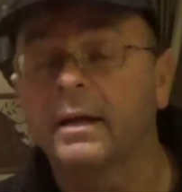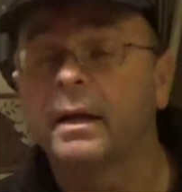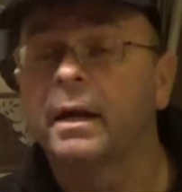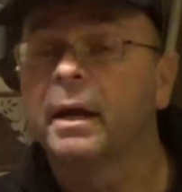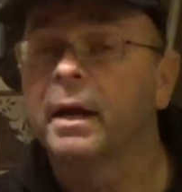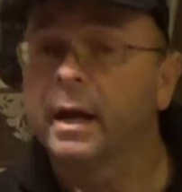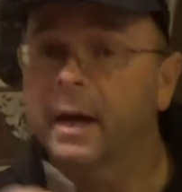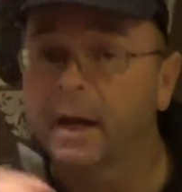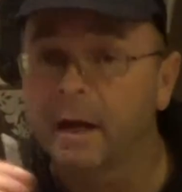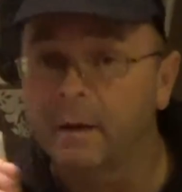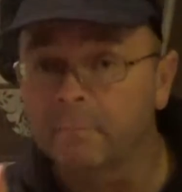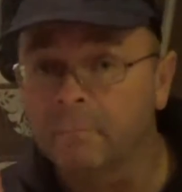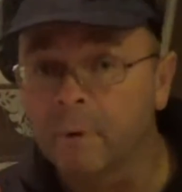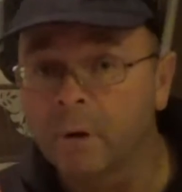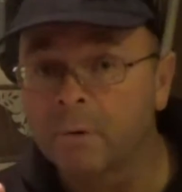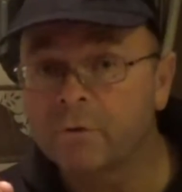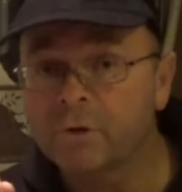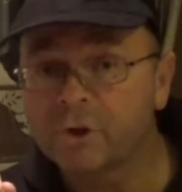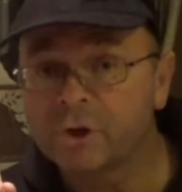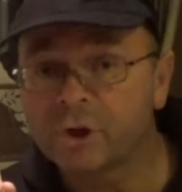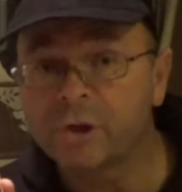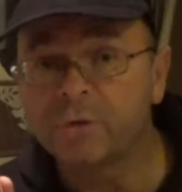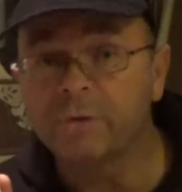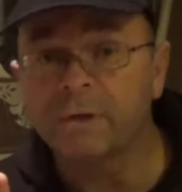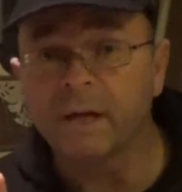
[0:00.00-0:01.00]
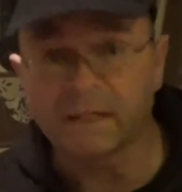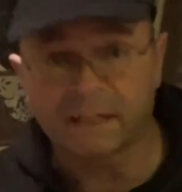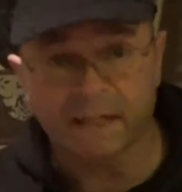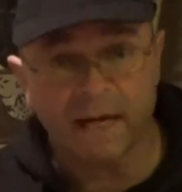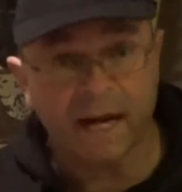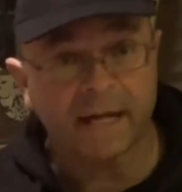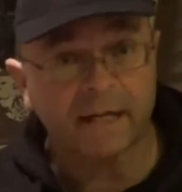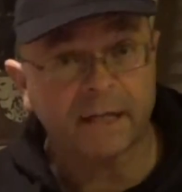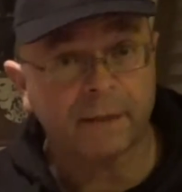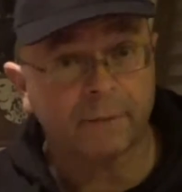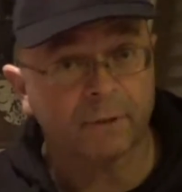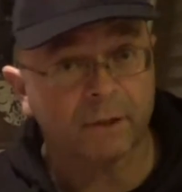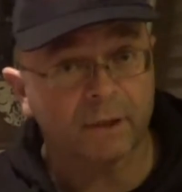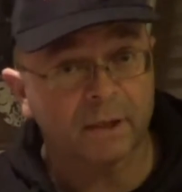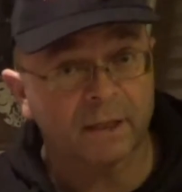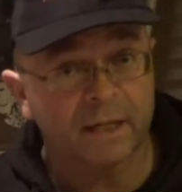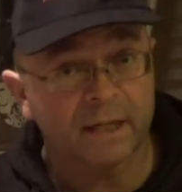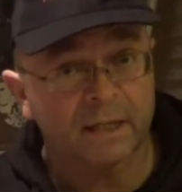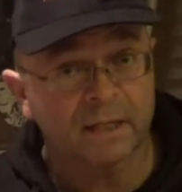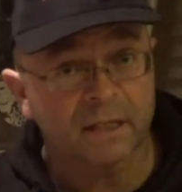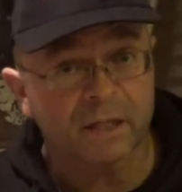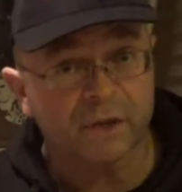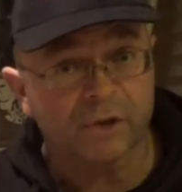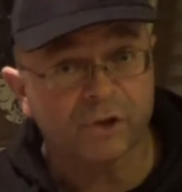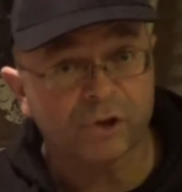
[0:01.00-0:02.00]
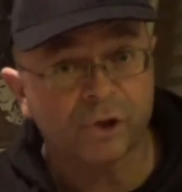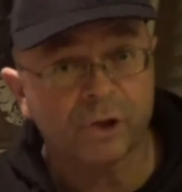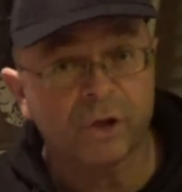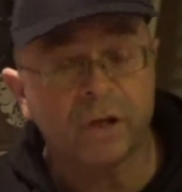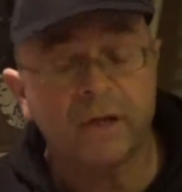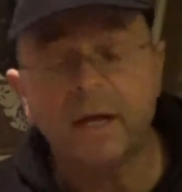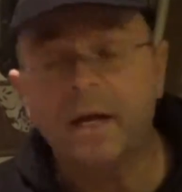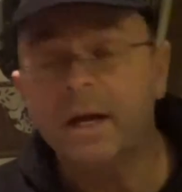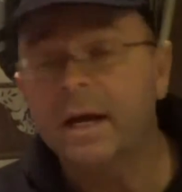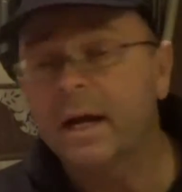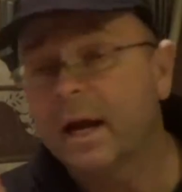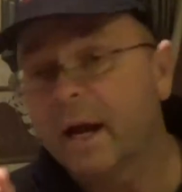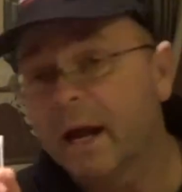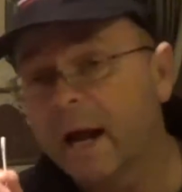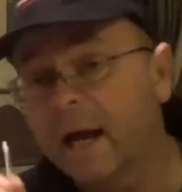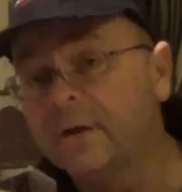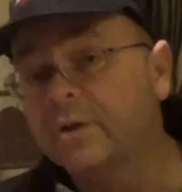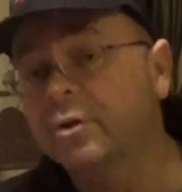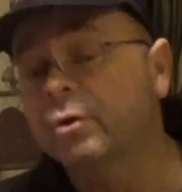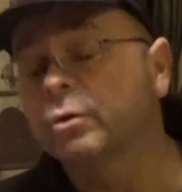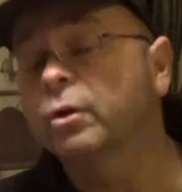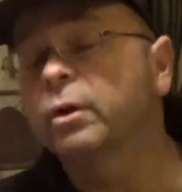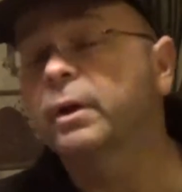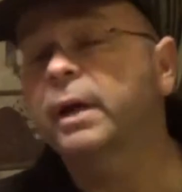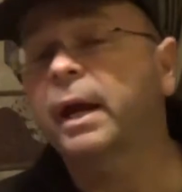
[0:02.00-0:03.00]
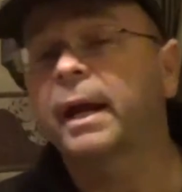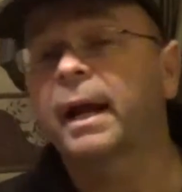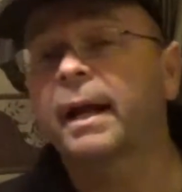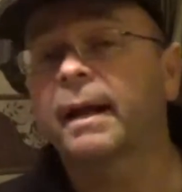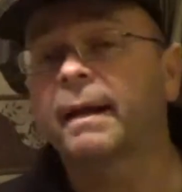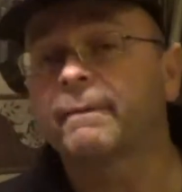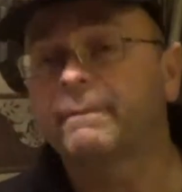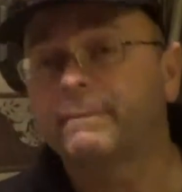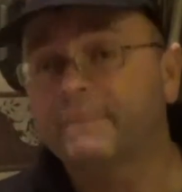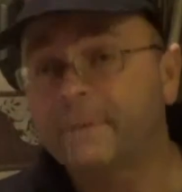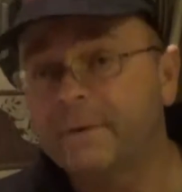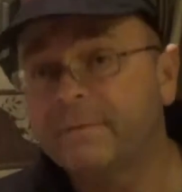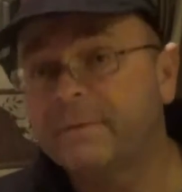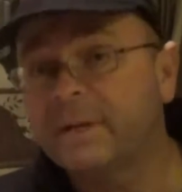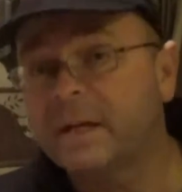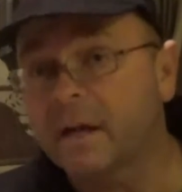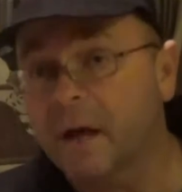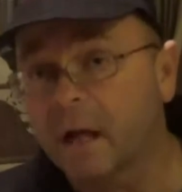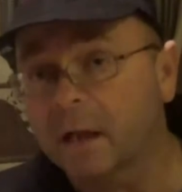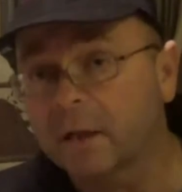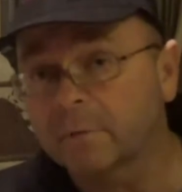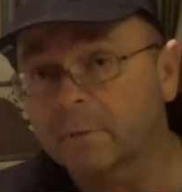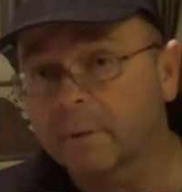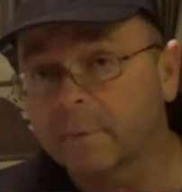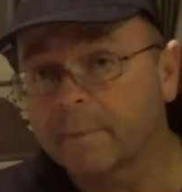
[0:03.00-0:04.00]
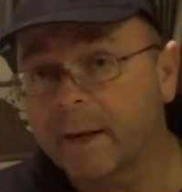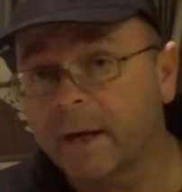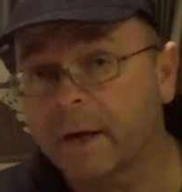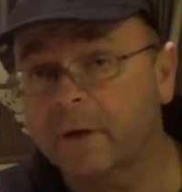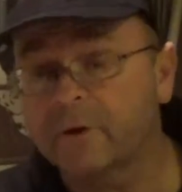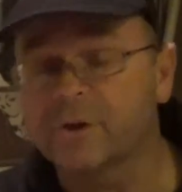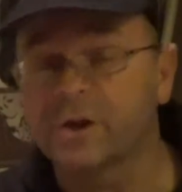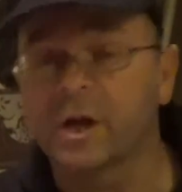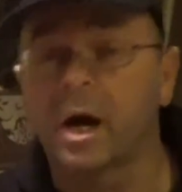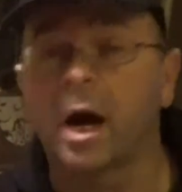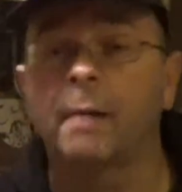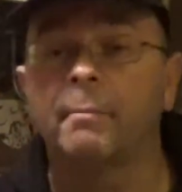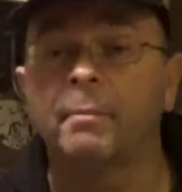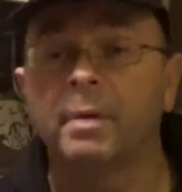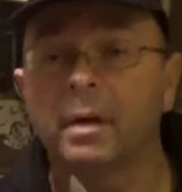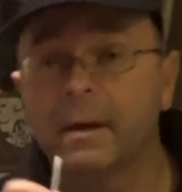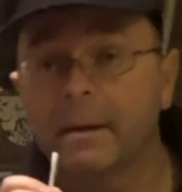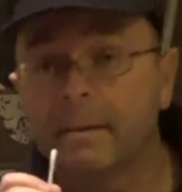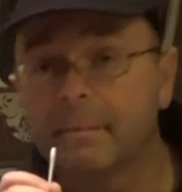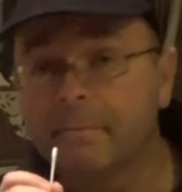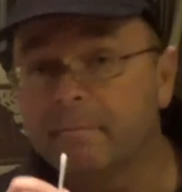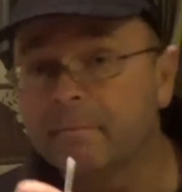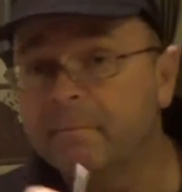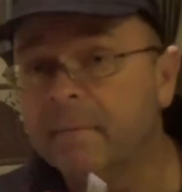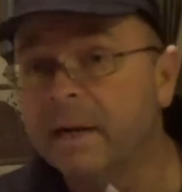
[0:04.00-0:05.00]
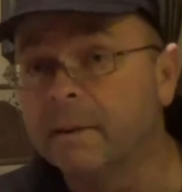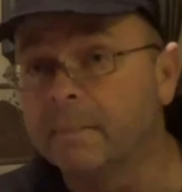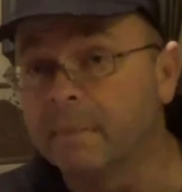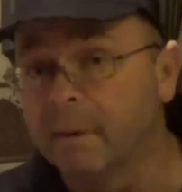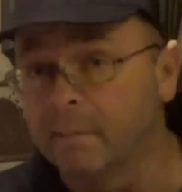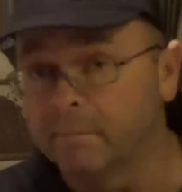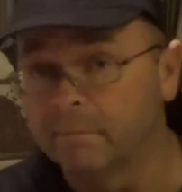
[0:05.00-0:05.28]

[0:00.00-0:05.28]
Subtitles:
It won't shoot as accurately as it should, and you're looking at a $50 repair job minimum.